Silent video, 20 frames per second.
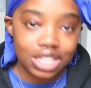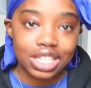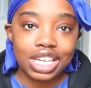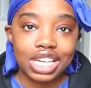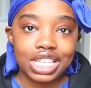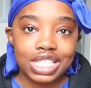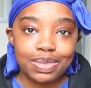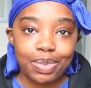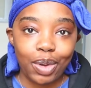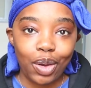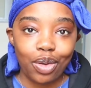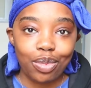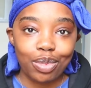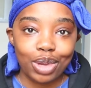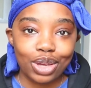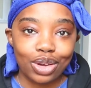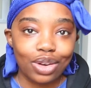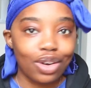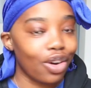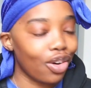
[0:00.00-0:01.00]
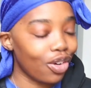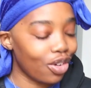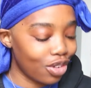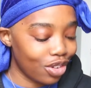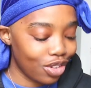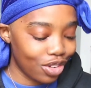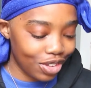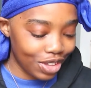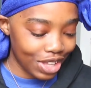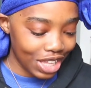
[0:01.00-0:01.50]
the experiment go.
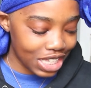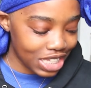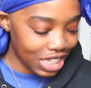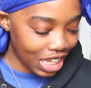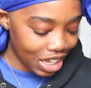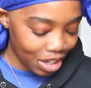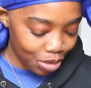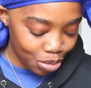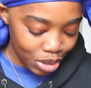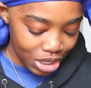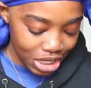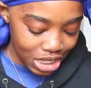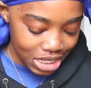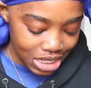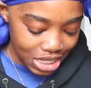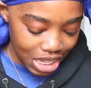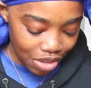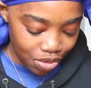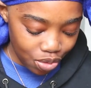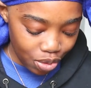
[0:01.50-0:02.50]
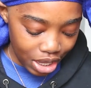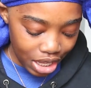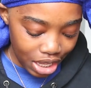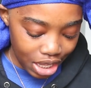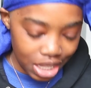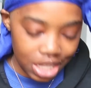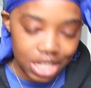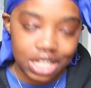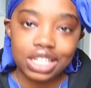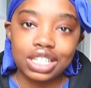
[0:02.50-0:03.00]
It's like a really safe
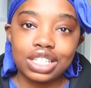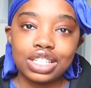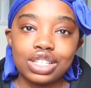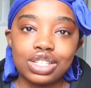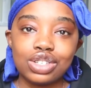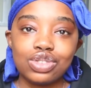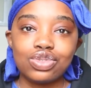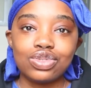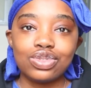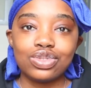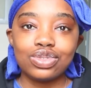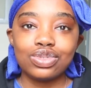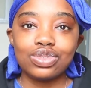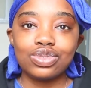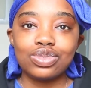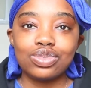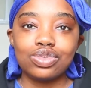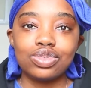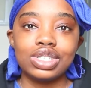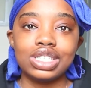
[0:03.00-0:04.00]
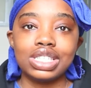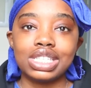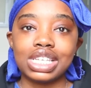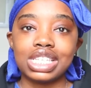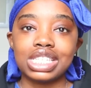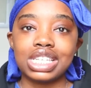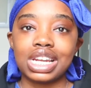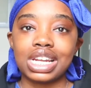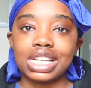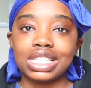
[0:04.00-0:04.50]
way to do
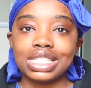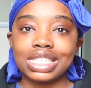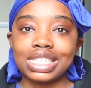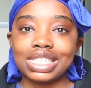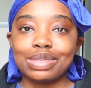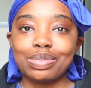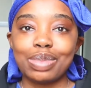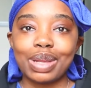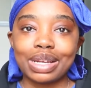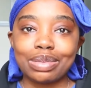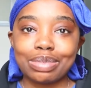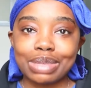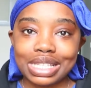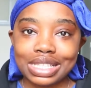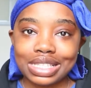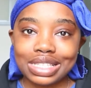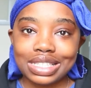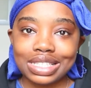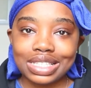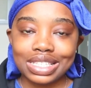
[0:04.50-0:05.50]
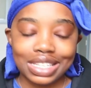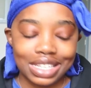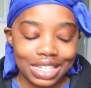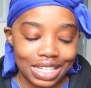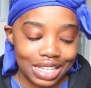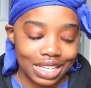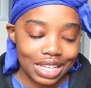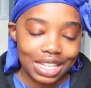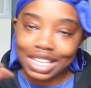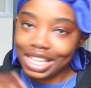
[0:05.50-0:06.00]
dangerous experiments
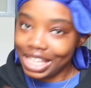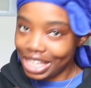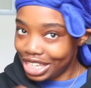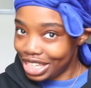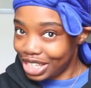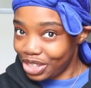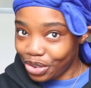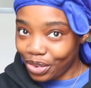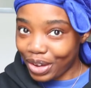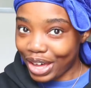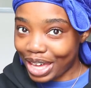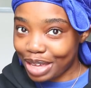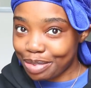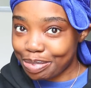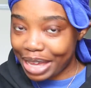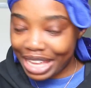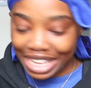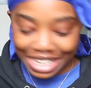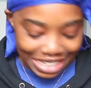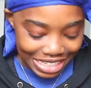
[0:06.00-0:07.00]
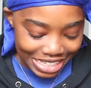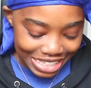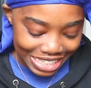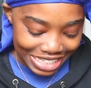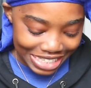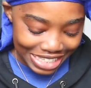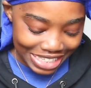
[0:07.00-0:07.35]
in time.